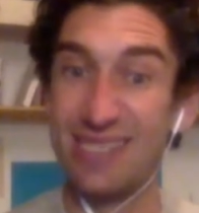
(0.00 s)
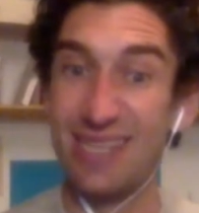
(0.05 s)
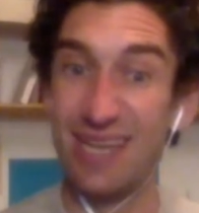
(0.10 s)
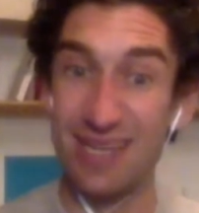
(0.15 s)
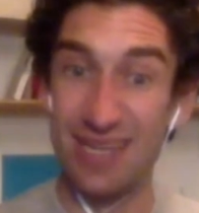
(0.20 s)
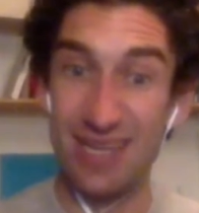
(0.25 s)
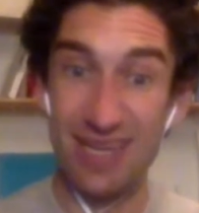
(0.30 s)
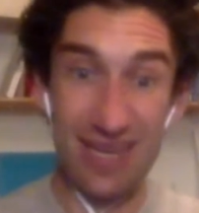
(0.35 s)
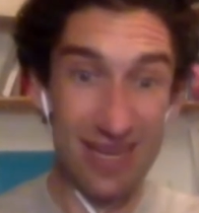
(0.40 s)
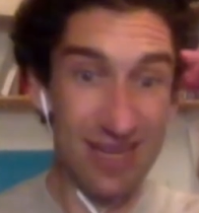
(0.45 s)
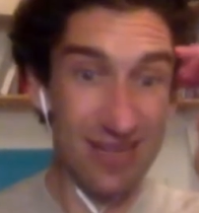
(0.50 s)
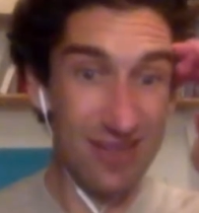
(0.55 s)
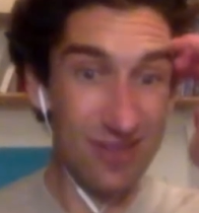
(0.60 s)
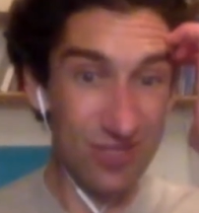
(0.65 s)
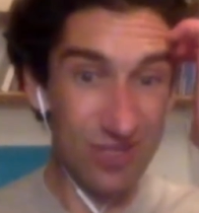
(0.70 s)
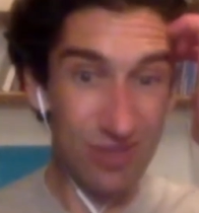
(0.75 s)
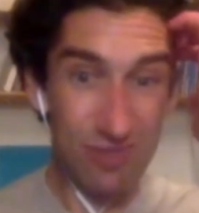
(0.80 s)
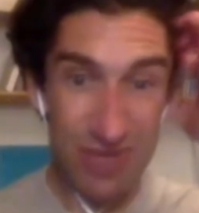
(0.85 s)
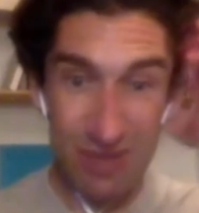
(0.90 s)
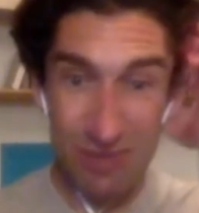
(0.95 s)
that
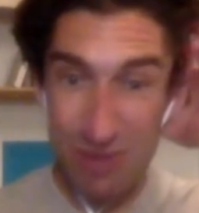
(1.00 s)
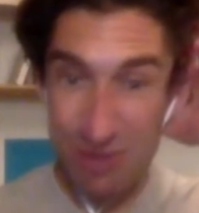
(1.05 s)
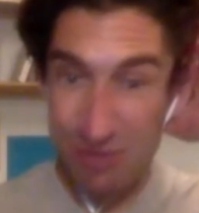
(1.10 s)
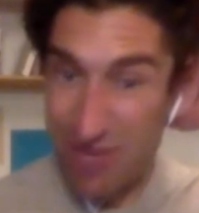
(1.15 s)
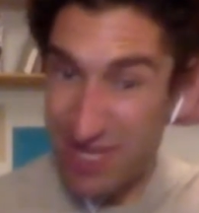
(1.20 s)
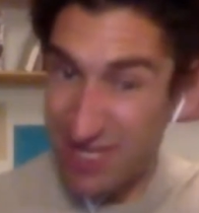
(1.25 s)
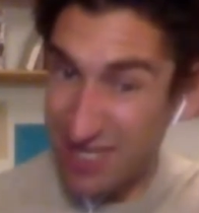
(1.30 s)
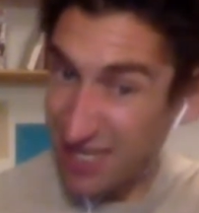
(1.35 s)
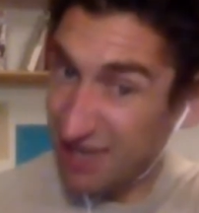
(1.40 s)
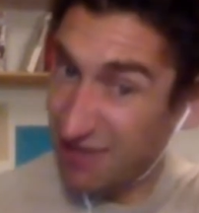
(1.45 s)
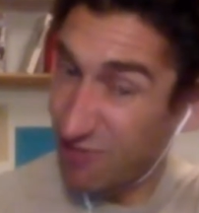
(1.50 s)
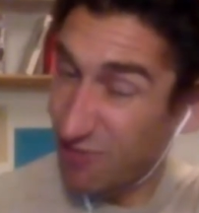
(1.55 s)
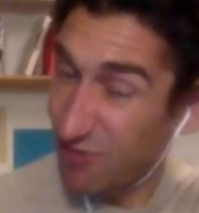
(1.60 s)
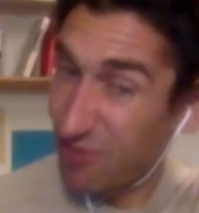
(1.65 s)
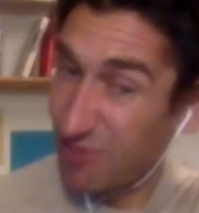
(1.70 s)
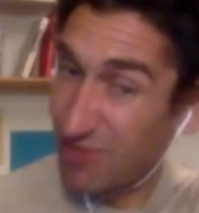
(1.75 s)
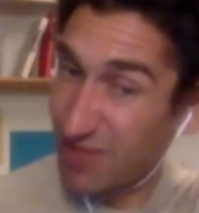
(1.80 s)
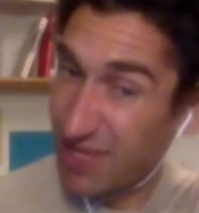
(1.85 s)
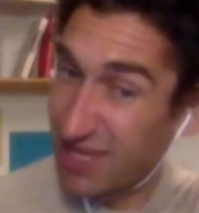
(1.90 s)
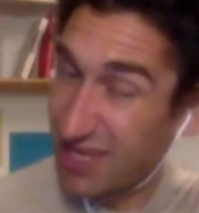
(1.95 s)
there's something a bit missing
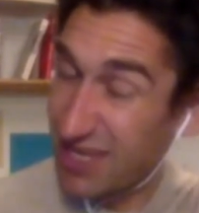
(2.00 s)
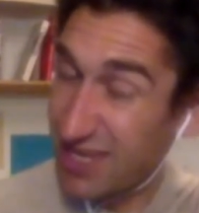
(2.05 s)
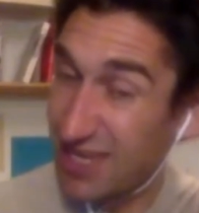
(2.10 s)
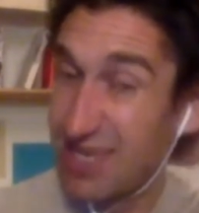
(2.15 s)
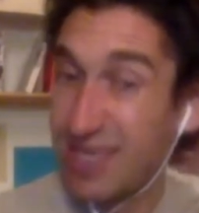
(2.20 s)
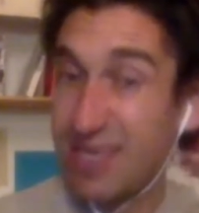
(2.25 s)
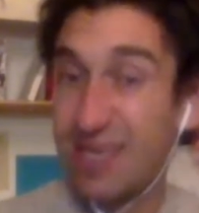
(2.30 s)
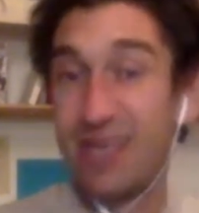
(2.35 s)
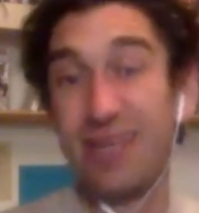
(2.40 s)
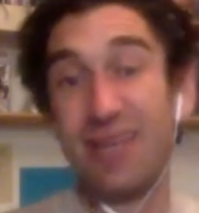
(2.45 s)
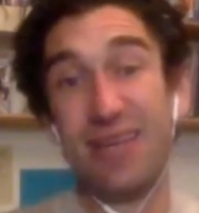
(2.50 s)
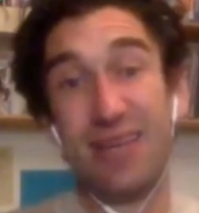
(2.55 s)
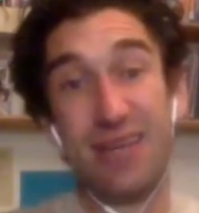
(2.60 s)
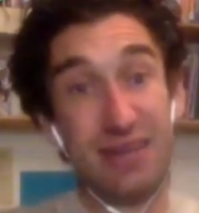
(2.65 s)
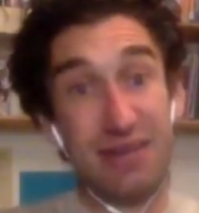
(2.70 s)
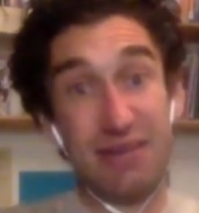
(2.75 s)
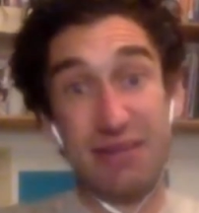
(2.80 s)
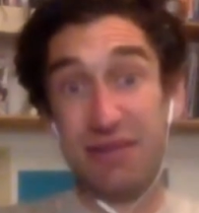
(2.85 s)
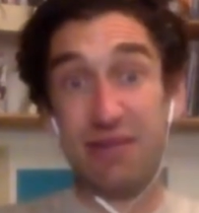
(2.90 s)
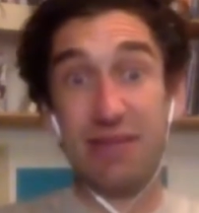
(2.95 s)
from the
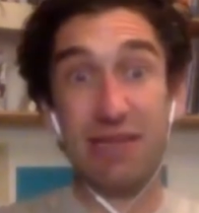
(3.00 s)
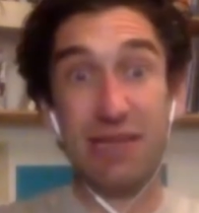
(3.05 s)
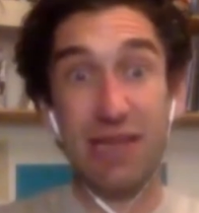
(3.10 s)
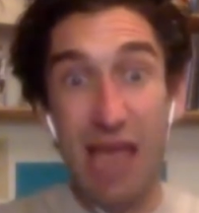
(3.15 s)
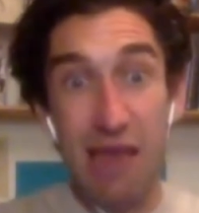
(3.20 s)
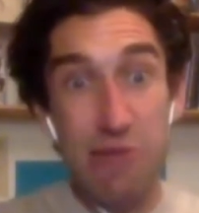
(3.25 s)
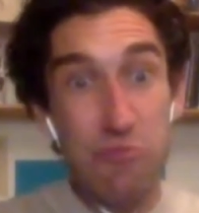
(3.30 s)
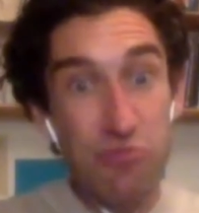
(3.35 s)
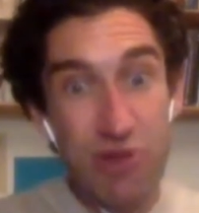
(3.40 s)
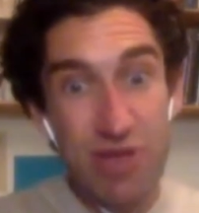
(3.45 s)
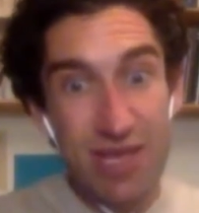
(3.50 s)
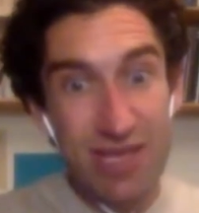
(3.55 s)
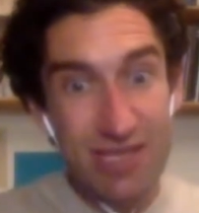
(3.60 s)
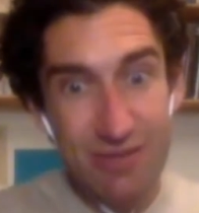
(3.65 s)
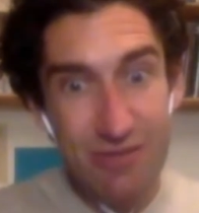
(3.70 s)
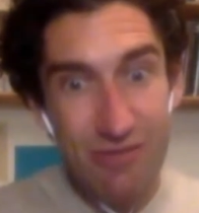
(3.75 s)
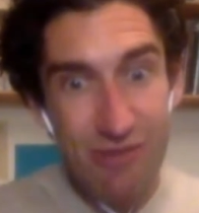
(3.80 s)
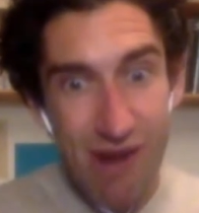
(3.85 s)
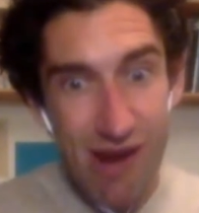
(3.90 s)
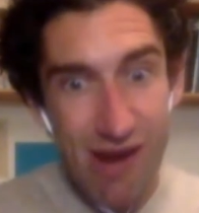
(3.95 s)
library,
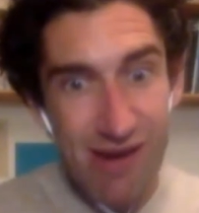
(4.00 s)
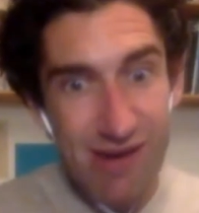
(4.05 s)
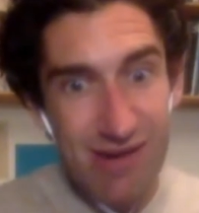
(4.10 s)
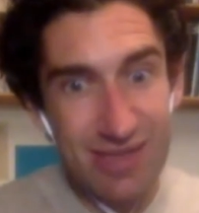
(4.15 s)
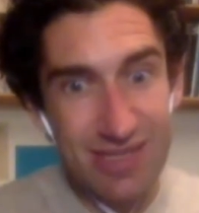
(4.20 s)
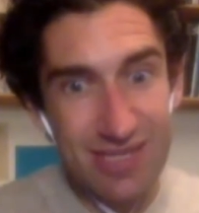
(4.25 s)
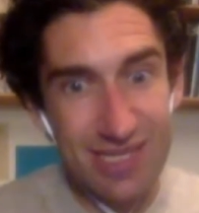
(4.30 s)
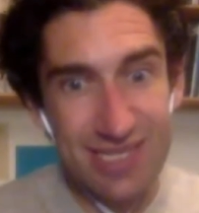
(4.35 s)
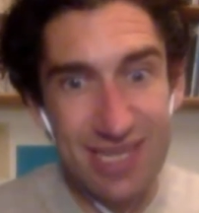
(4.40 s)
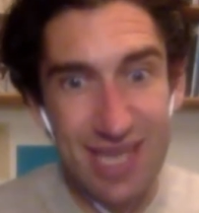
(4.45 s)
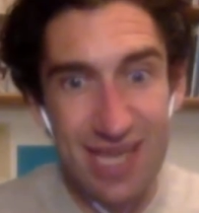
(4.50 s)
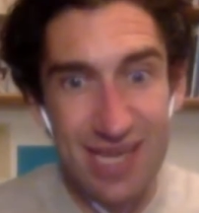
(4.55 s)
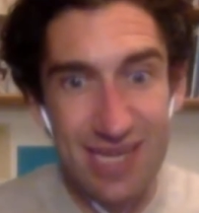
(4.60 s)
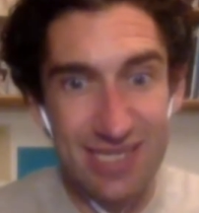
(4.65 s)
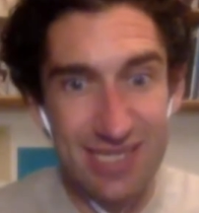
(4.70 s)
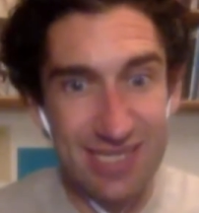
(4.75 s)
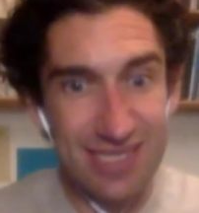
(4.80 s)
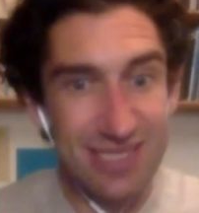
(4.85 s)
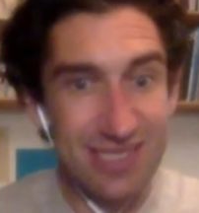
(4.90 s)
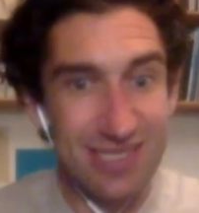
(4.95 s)
as it were, and
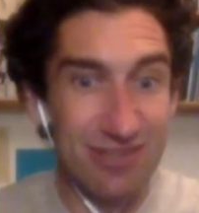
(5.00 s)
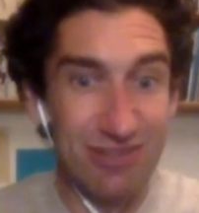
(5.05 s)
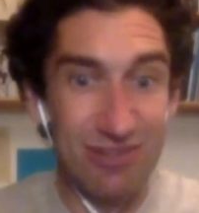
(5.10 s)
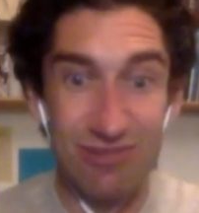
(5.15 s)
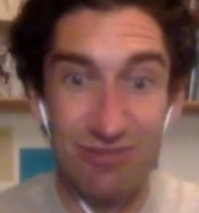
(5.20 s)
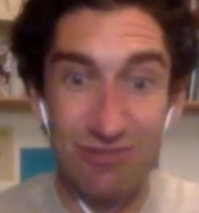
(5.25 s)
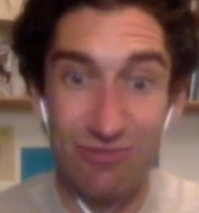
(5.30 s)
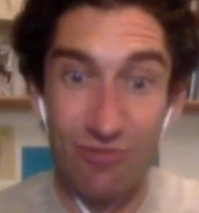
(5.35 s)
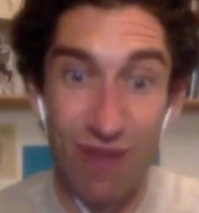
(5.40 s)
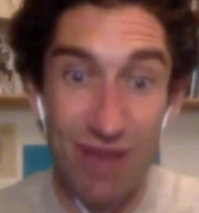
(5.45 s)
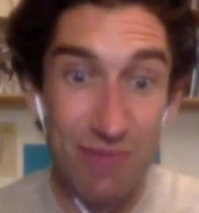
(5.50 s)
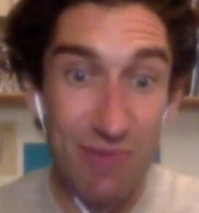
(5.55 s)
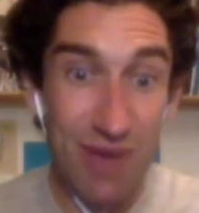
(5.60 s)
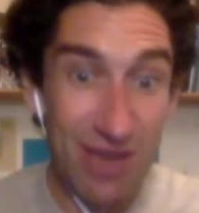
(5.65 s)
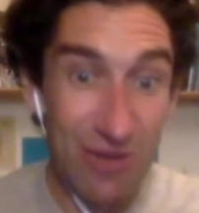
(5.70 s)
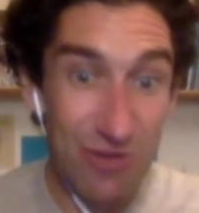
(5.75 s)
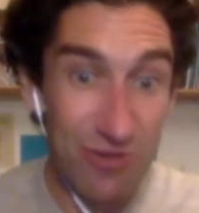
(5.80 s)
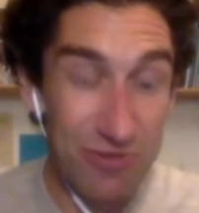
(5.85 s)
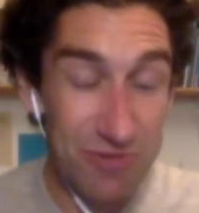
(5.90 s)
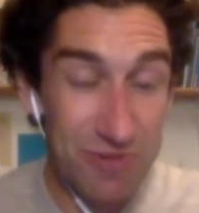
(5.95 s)
decided just to write
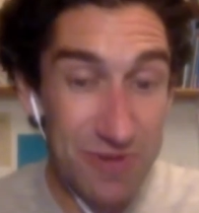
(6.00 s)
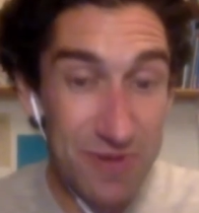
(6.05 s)
my own.